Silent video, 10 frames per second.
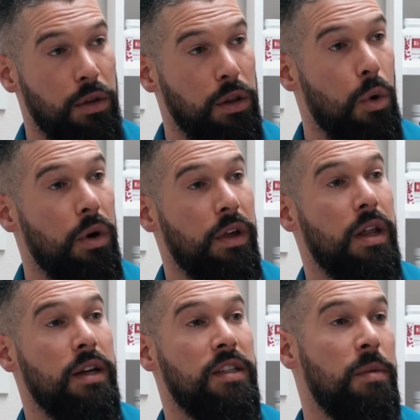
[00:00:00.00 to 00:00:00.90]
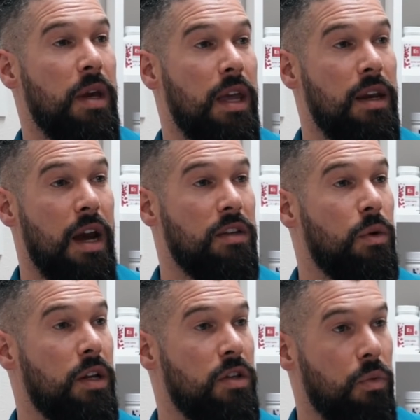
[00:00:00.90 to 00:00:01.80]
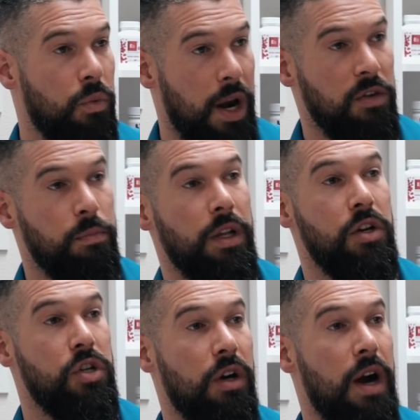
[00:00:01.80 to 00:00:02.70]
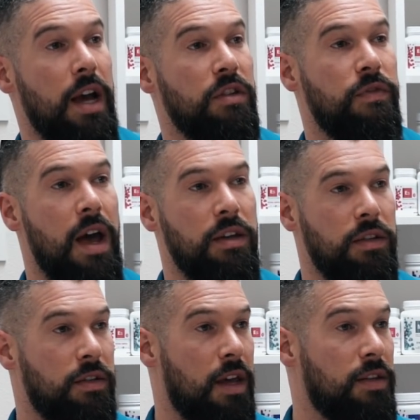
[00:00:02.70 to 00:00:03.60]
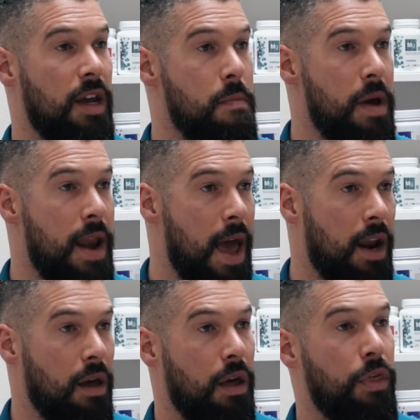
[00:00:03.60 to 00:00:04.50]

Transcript: The lower the glycemic index. So it doesn't raise blood sugar as fast as, let's say, a banana.